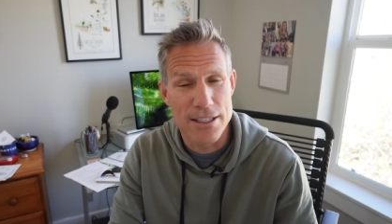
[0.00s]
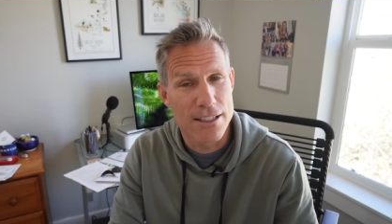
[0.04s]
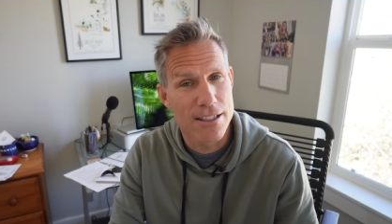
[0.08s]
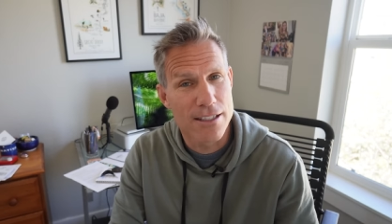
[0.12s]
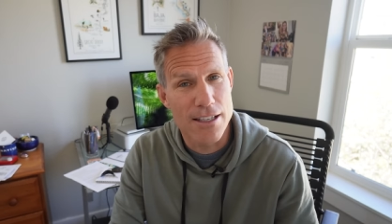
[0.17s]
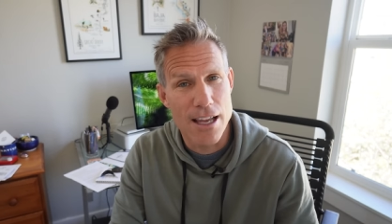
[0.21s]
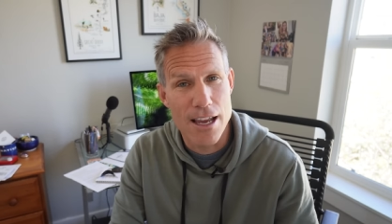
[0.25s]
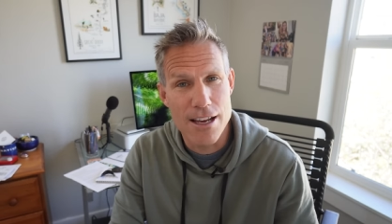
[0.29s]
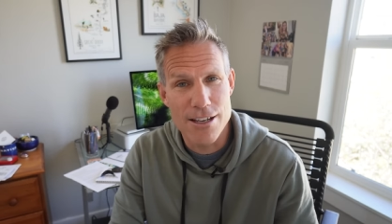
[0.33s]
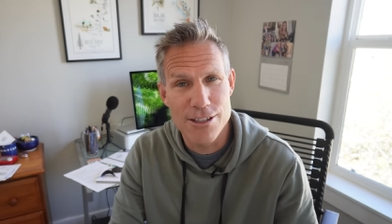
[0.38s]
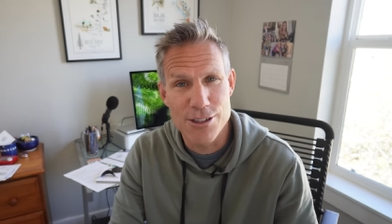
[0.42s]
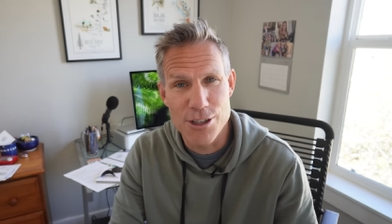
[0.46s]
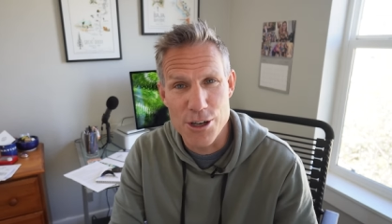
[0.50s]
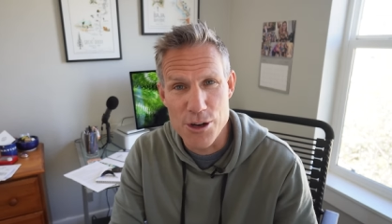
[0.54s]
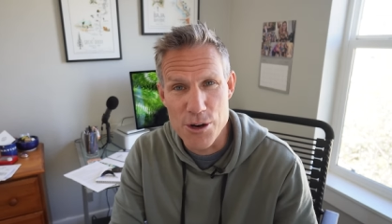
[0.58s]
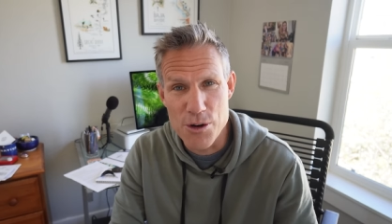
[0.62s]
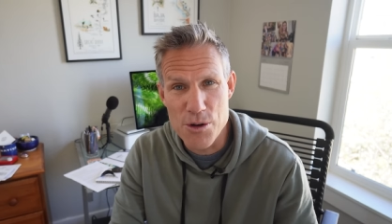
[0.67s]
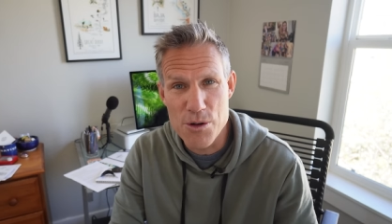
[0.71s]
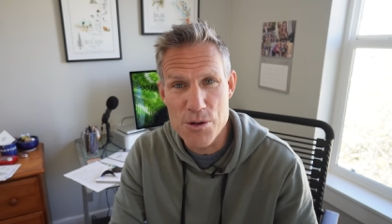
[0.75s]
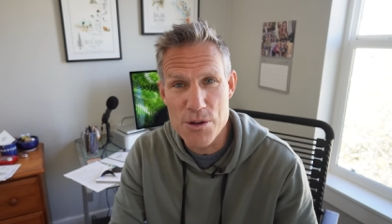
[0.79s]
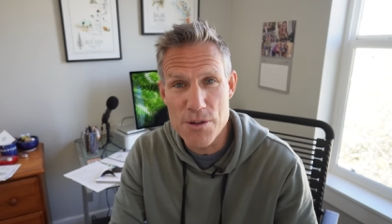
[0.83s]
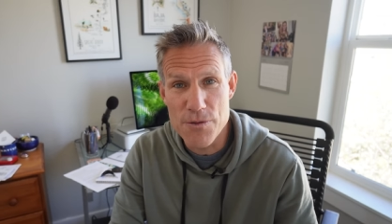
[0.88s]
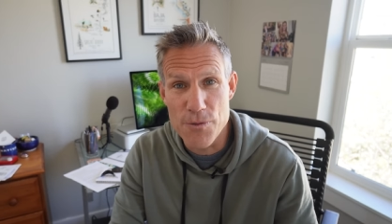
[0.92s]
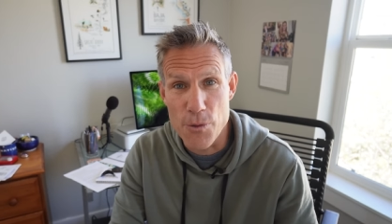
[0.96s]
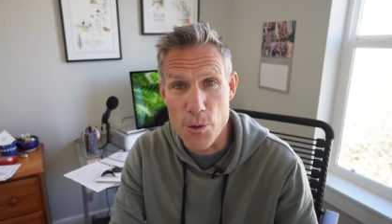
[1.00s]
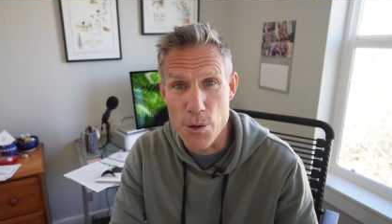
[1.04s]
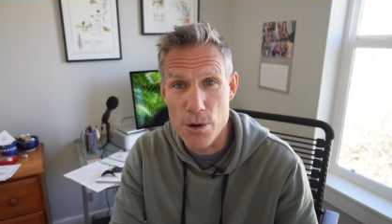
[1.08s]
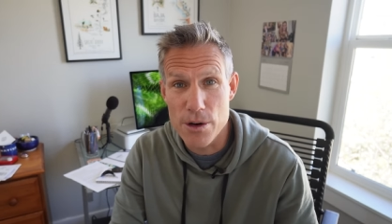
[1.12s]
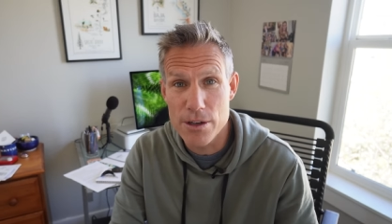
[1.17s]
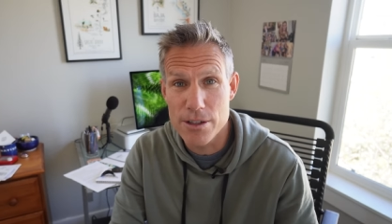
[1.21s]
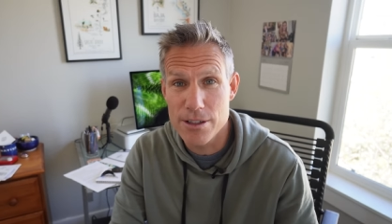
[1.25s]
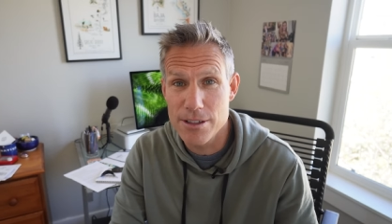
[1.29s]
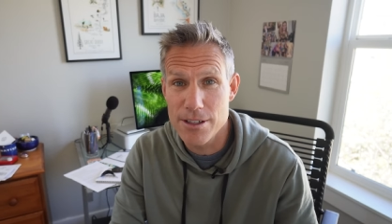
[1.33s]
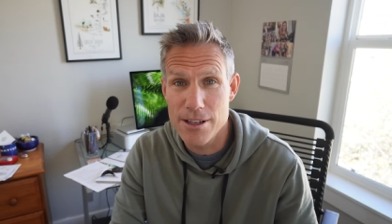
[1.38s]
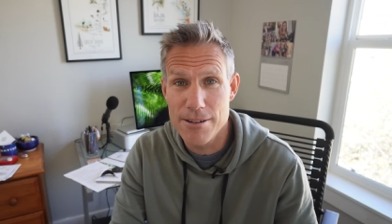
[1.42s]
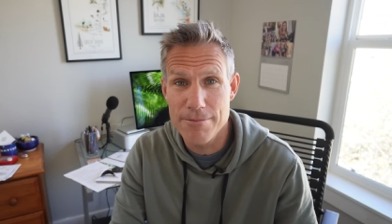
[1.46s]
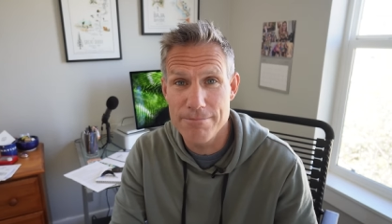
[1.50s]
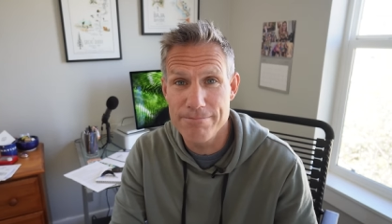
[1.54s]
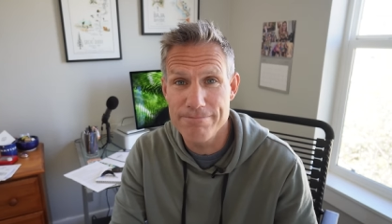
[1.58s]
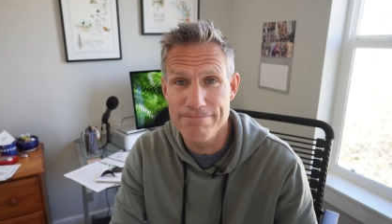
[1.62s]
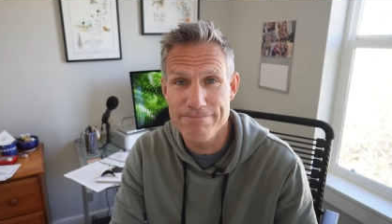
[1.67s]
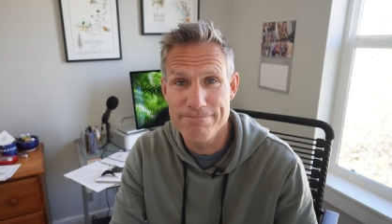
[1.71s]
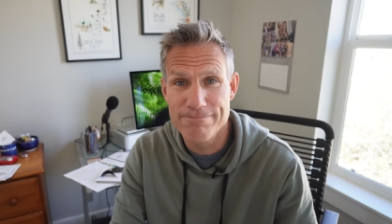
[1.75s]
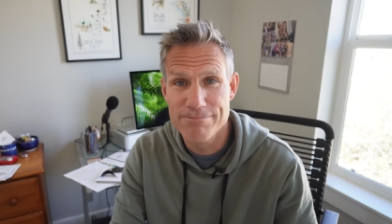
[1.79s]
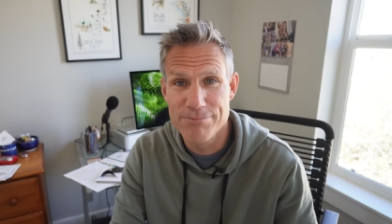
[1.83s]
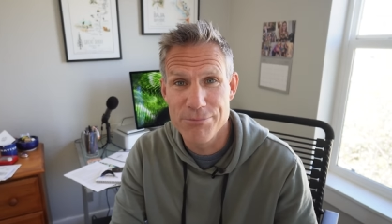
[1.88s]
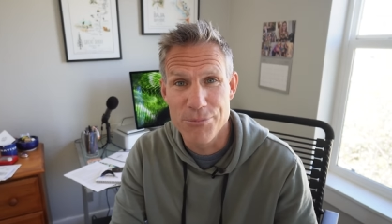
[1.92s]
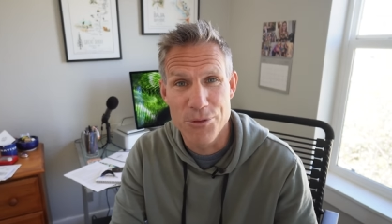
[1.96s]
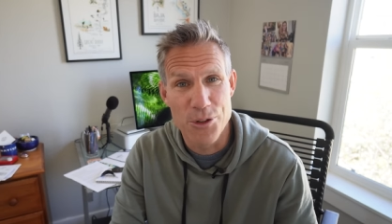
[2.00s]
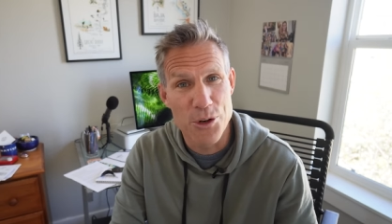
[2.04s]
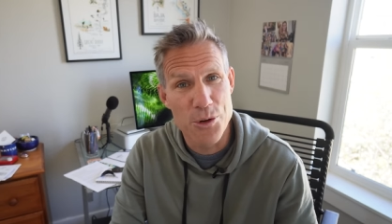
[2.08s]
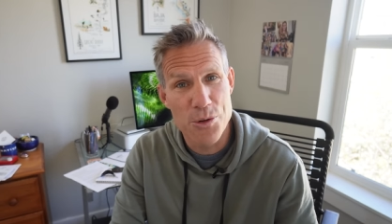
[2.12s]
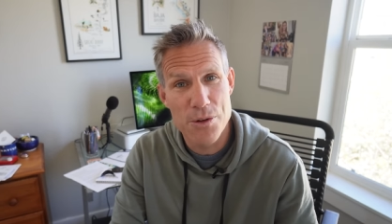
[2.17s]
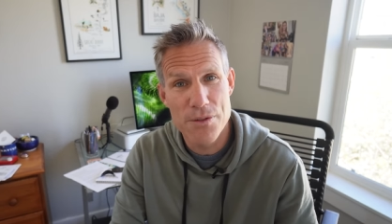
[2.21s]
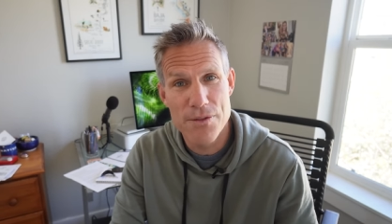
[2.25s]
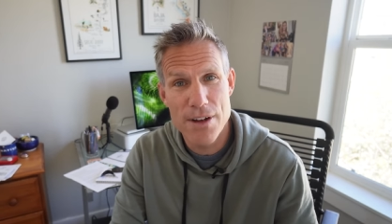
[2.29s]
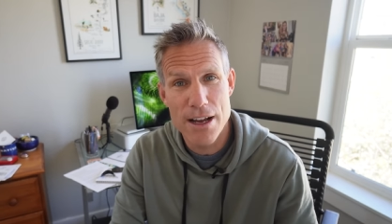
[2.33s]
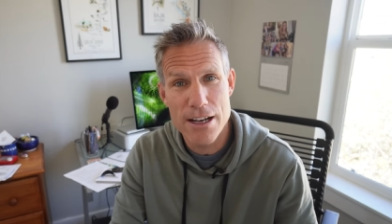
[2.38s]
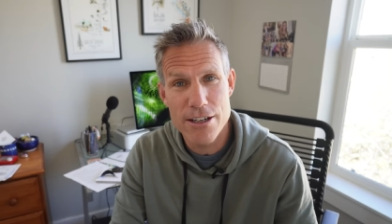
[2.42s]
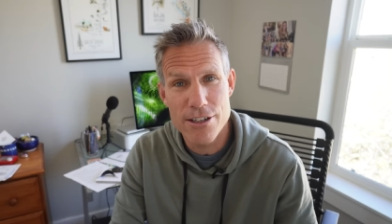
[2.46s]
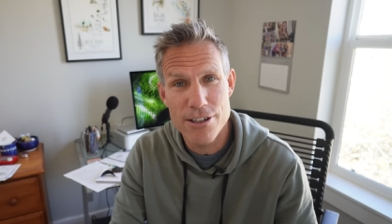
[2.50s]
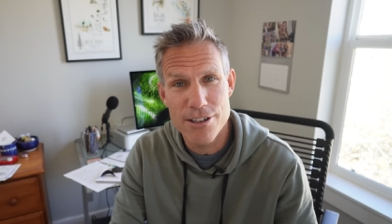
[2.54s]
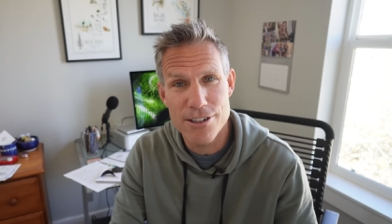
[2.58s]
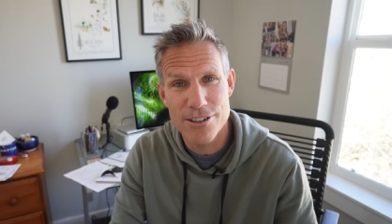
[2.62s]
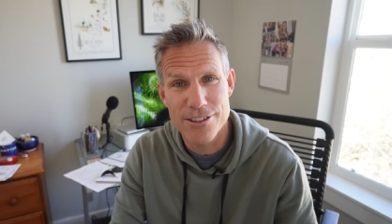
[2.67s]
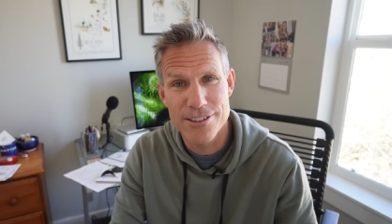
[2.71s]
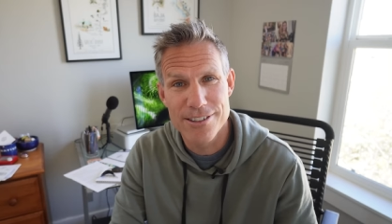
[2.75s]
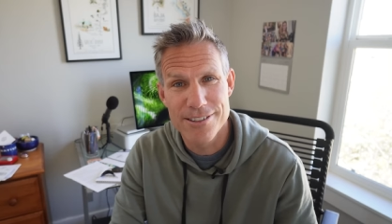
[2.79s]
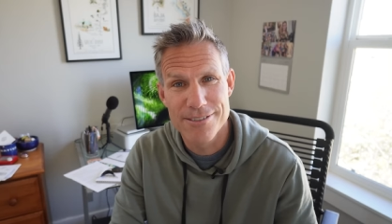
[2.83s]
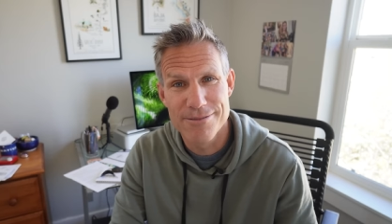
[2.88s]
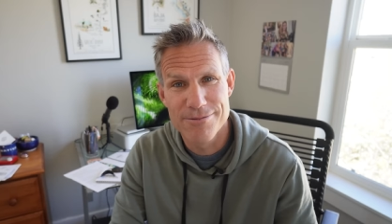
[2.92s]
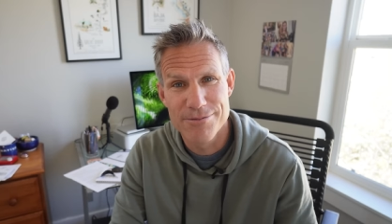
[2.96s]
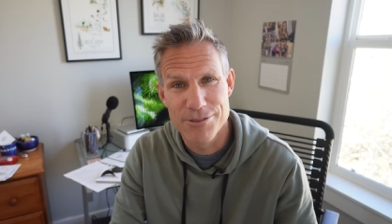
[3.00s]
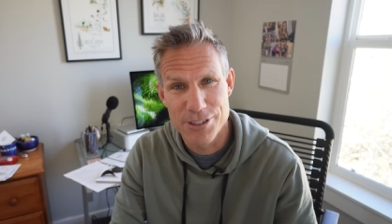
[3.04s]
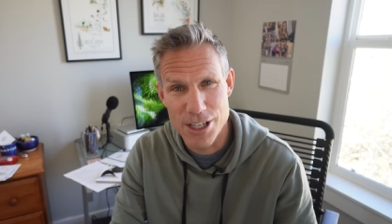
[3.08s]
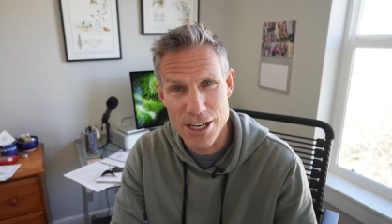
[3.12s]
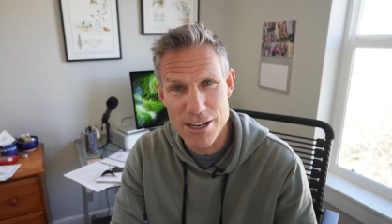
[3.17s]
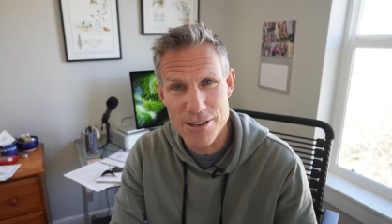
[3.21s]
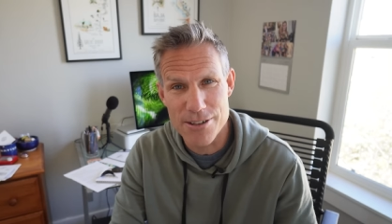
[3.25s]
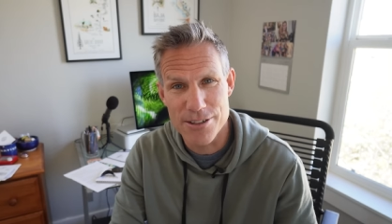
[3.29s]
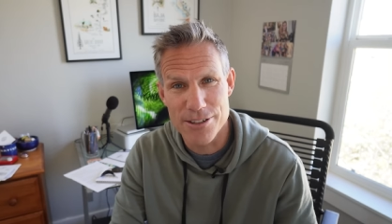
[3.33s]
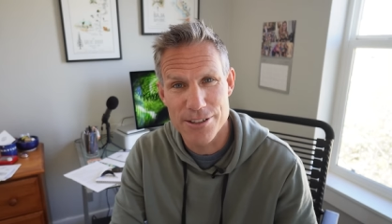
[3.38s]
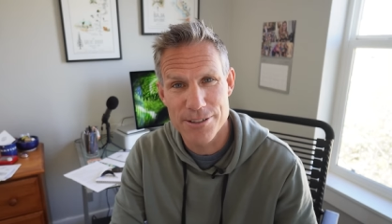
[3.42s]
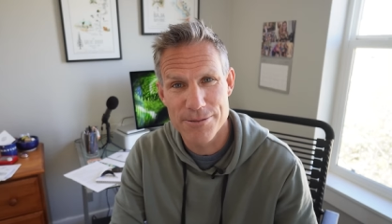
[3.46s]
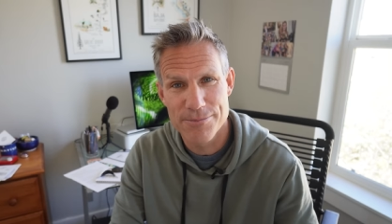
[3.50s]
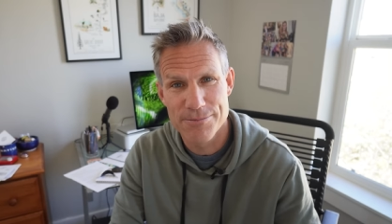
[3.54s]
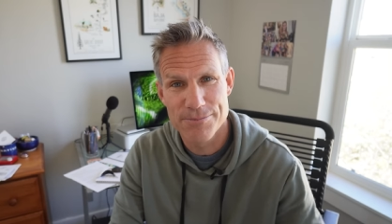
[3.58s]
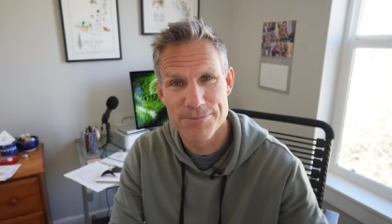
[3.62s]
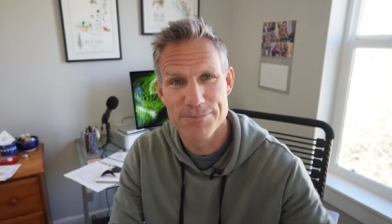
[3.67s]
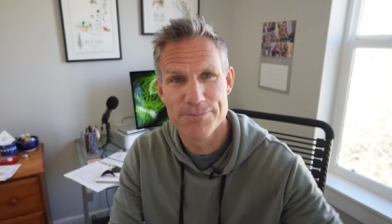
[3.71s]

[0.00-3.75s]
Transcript: Stay tuned for some new adventures. Cheers.